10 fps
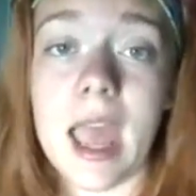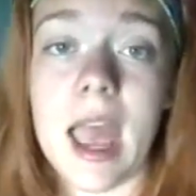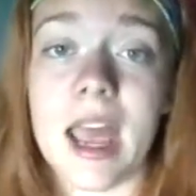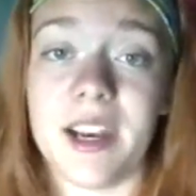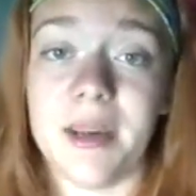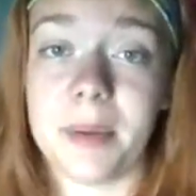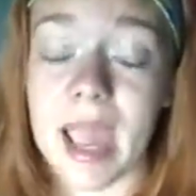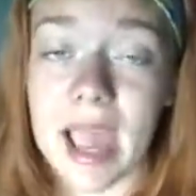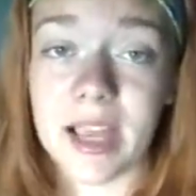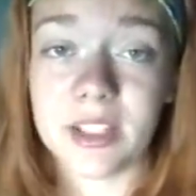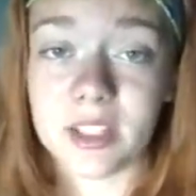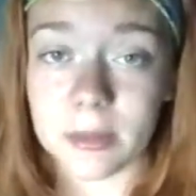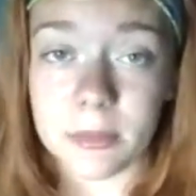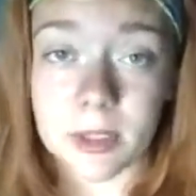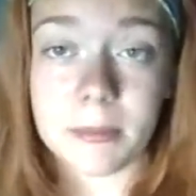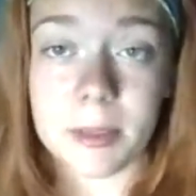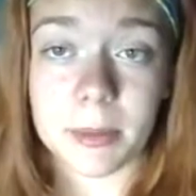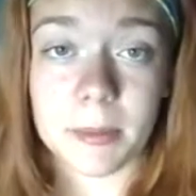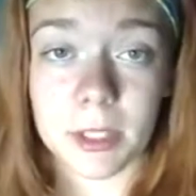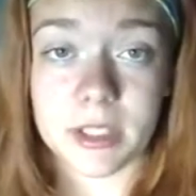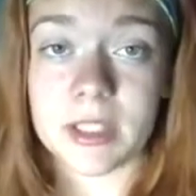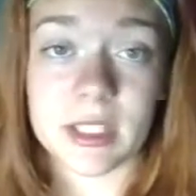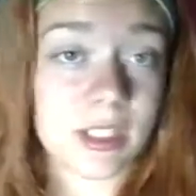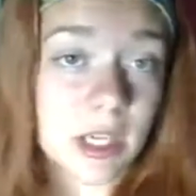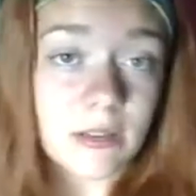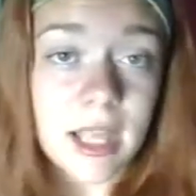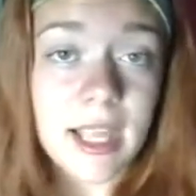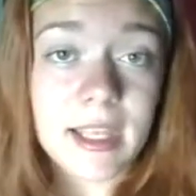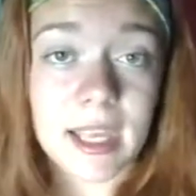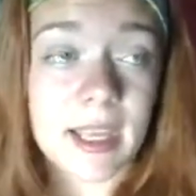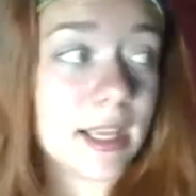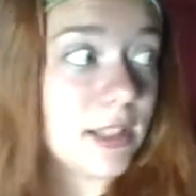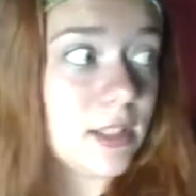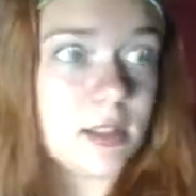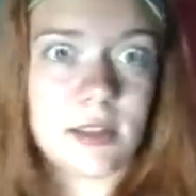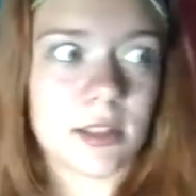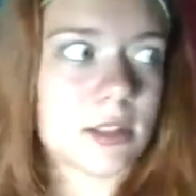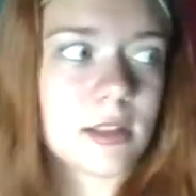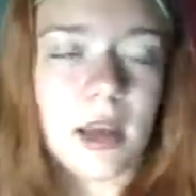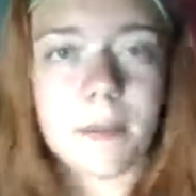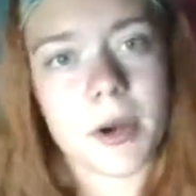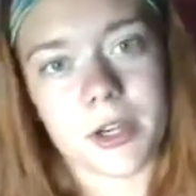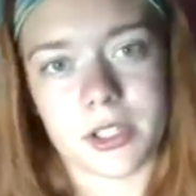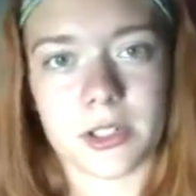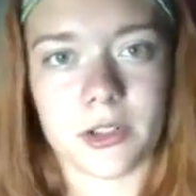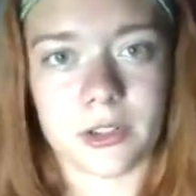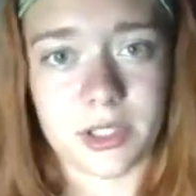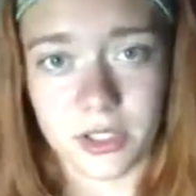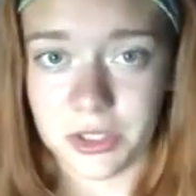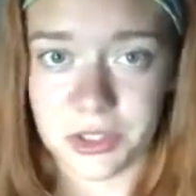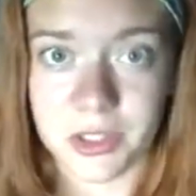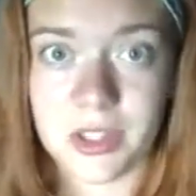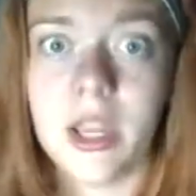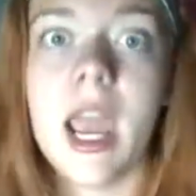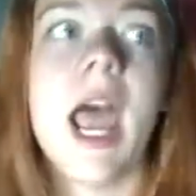And a pad, some people personally don't like it. It's just a personal decision.